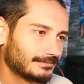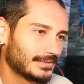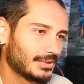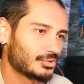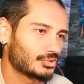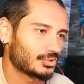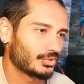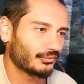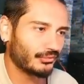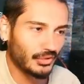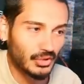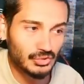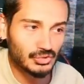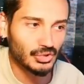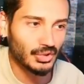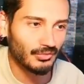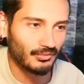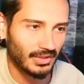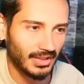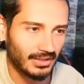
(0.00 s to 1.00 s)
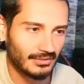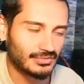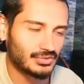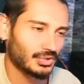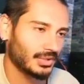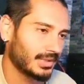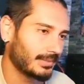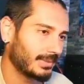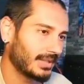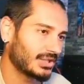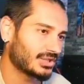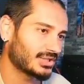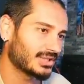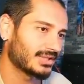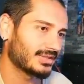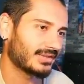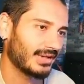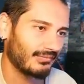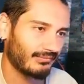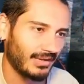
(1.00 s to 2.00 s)
Sufrion survived, so he managed
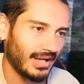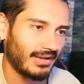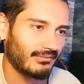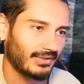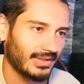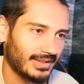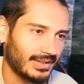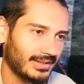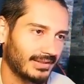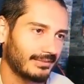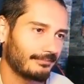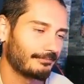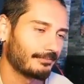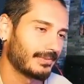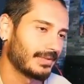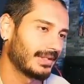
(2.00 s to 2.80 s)
to revive again.